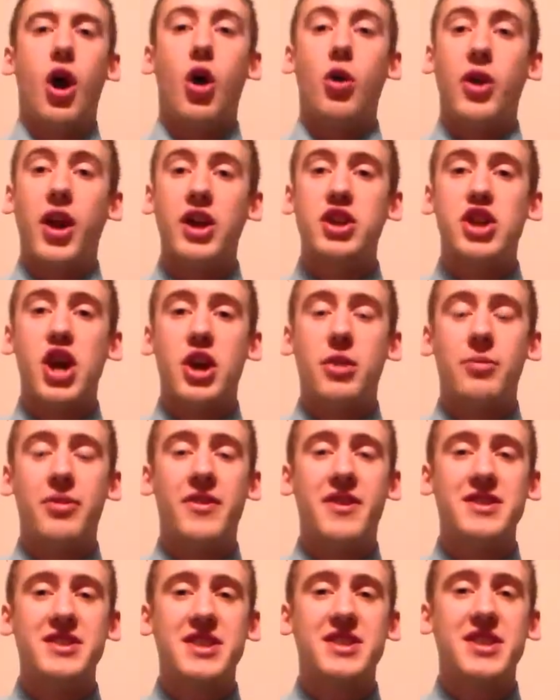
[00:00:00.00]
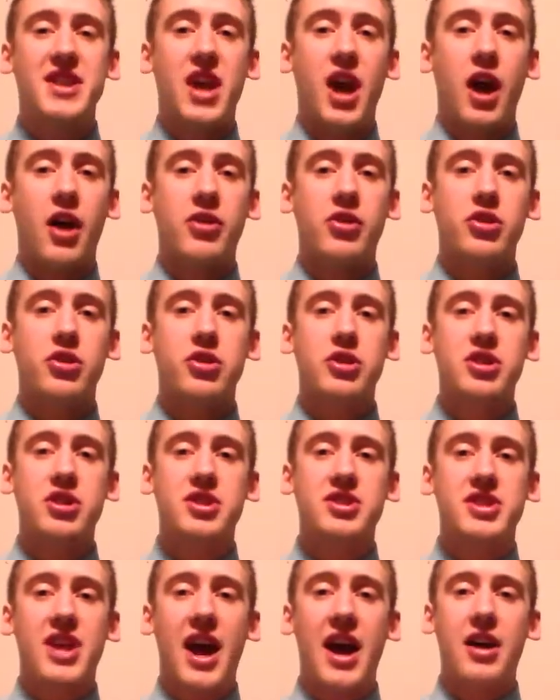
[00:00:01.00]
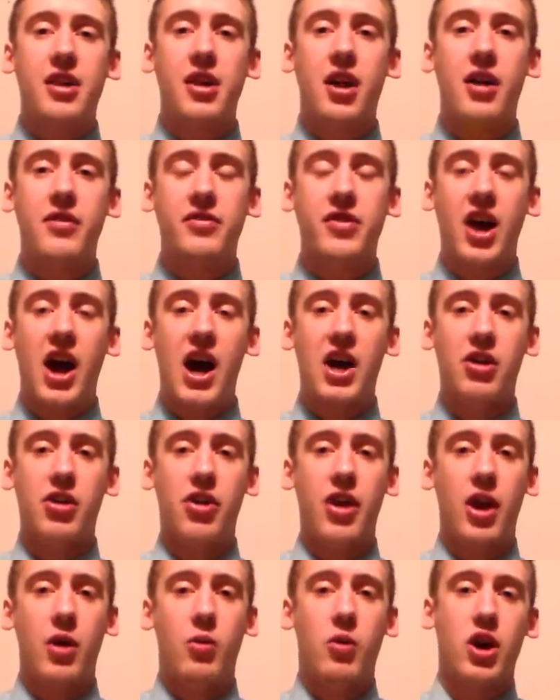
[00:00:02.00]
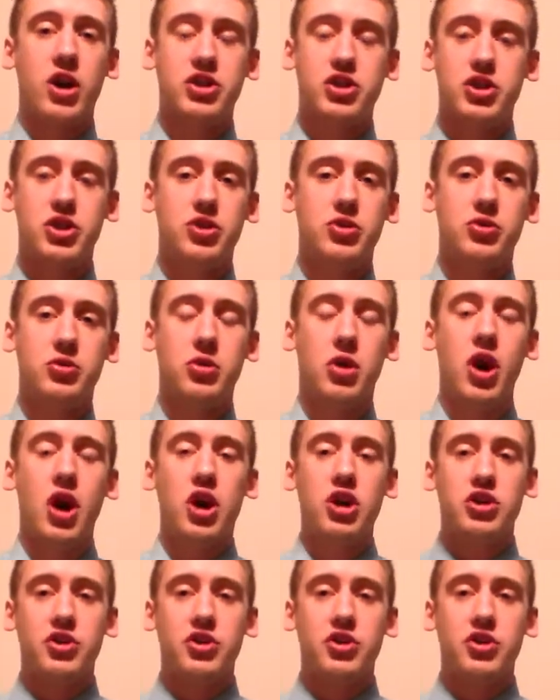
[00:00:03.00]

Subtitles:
Okay gentlemen, this is the other style of collar that I want you